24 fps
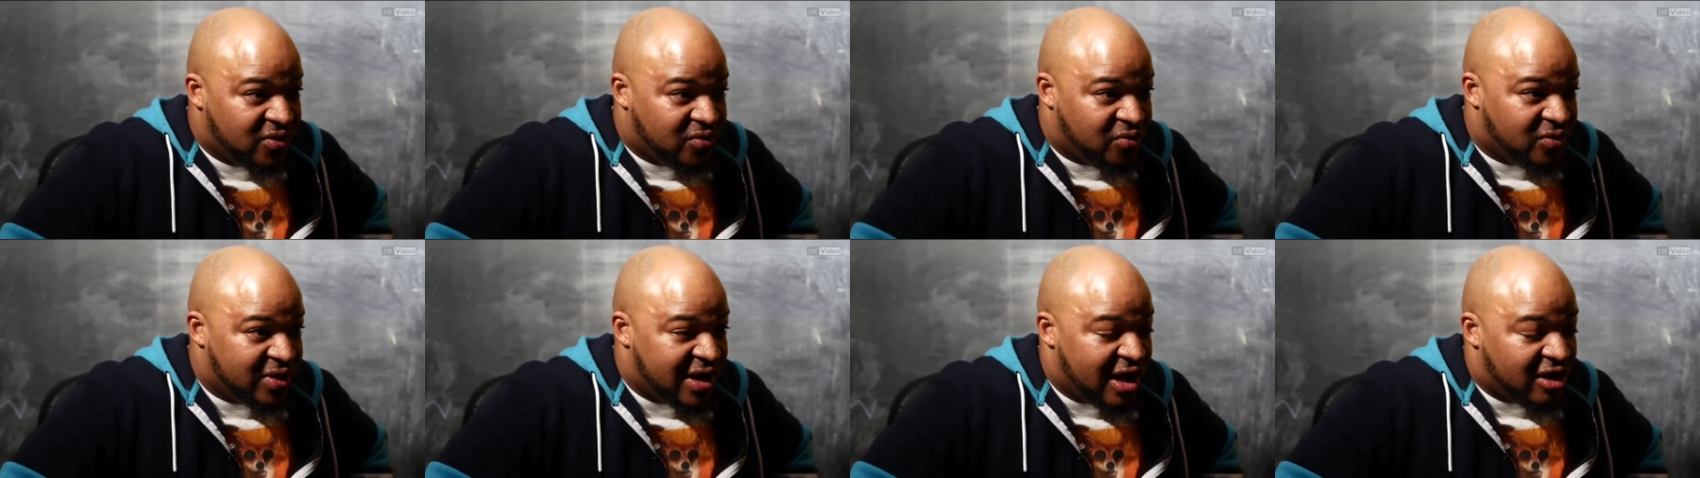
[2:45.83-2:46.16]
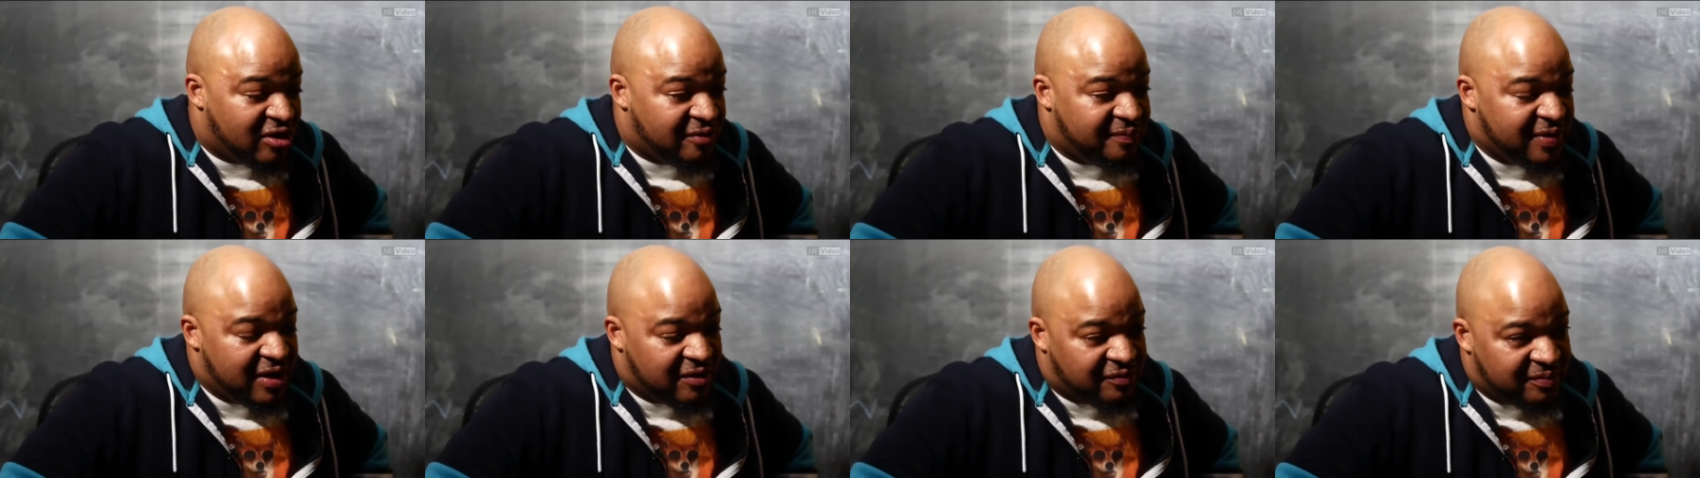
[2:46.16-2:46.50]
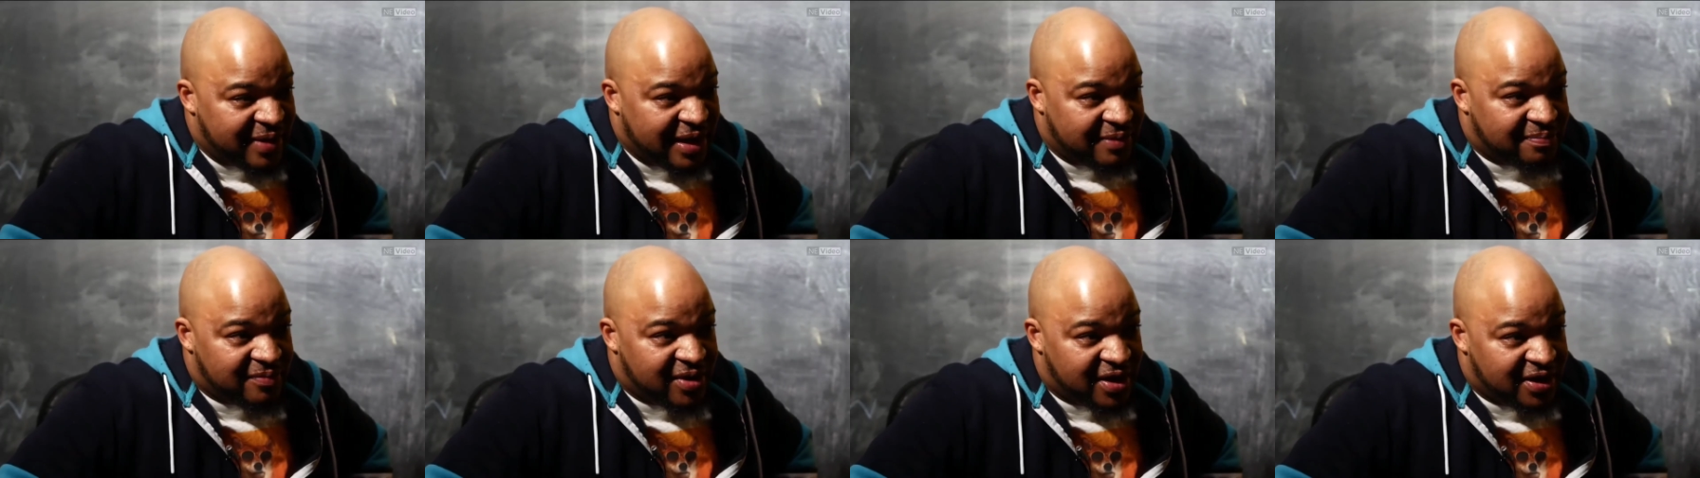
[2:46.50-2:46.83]
we're not going to be able to
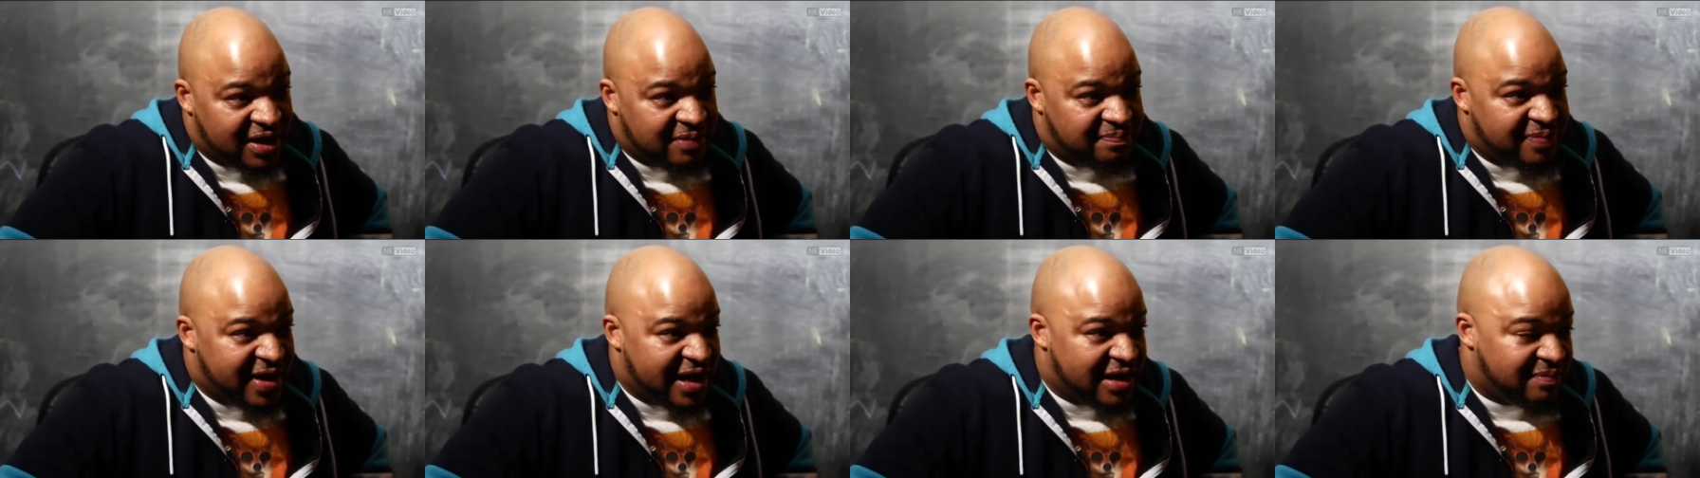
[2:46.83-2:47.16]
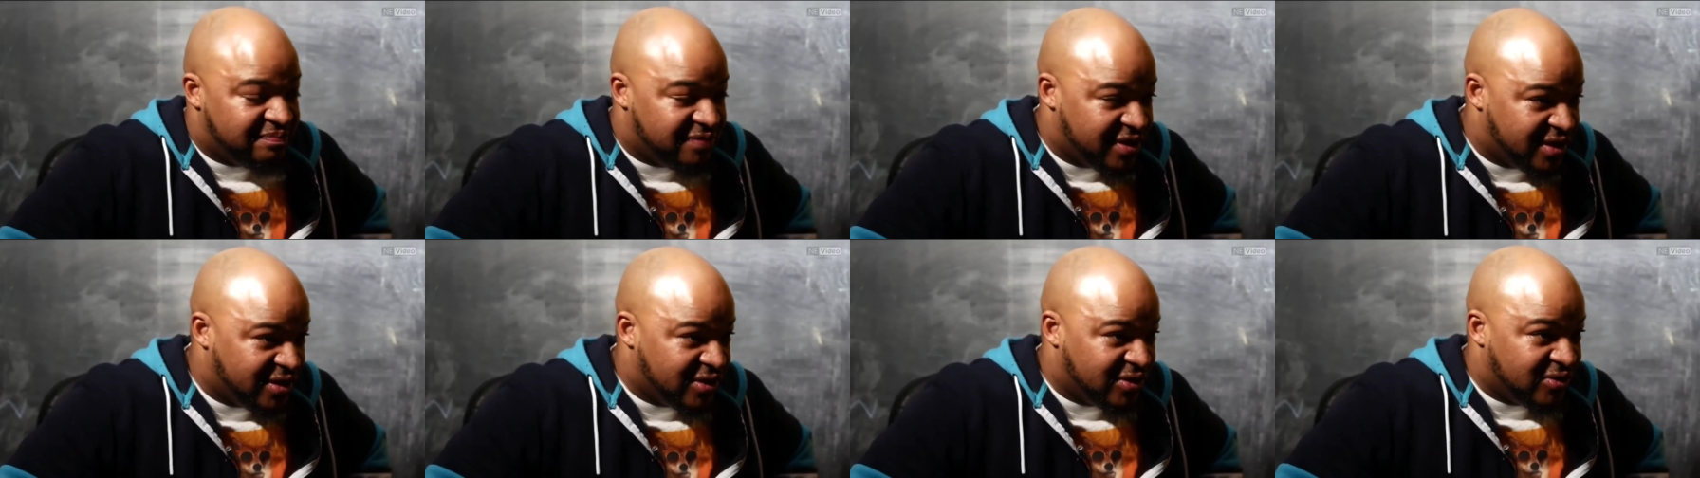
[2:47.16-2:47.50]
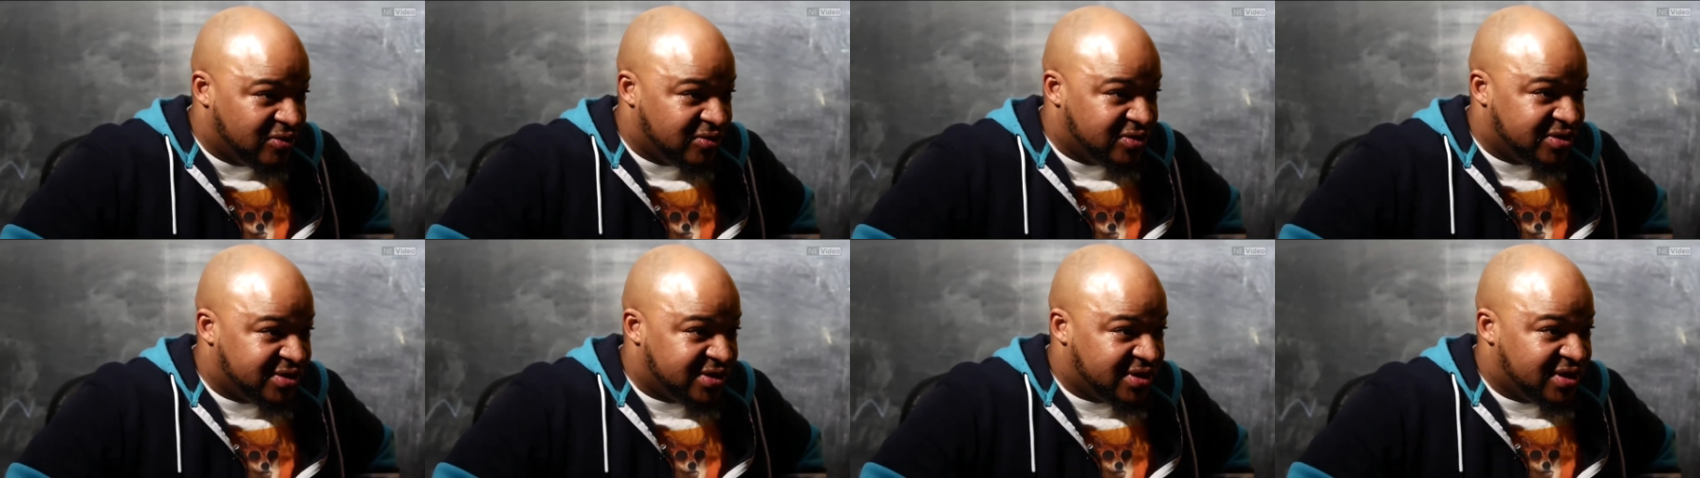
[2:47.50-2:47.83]
make money, pay
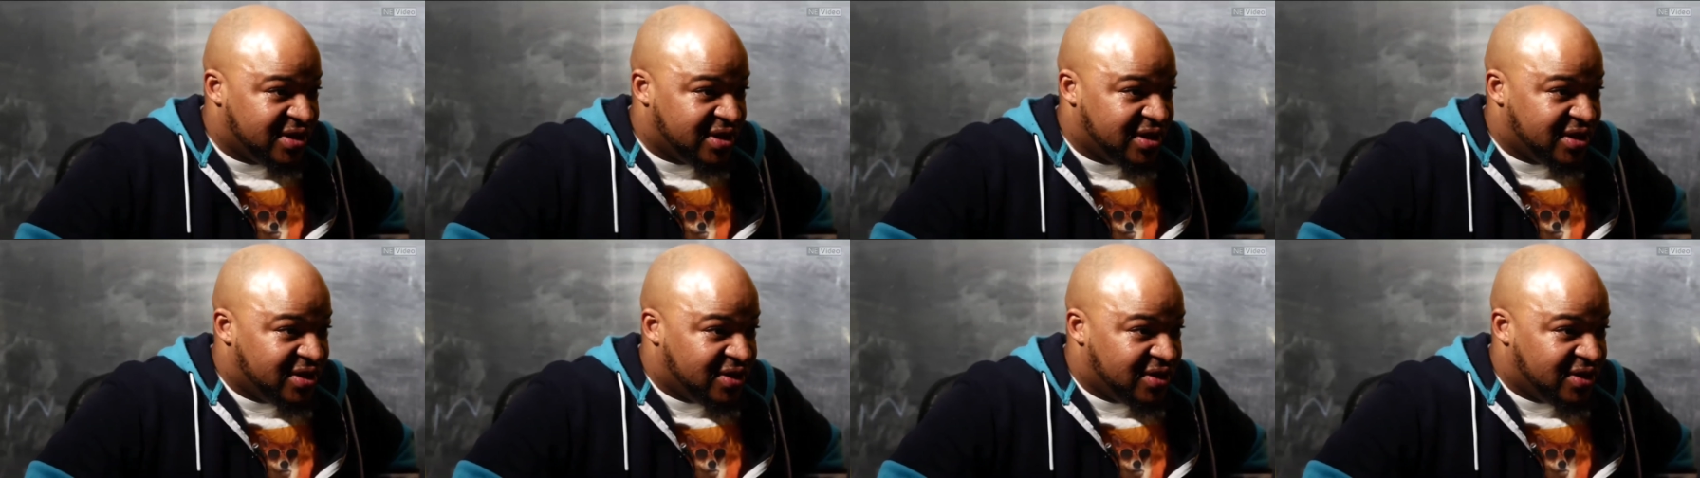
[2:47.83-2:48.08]
bills.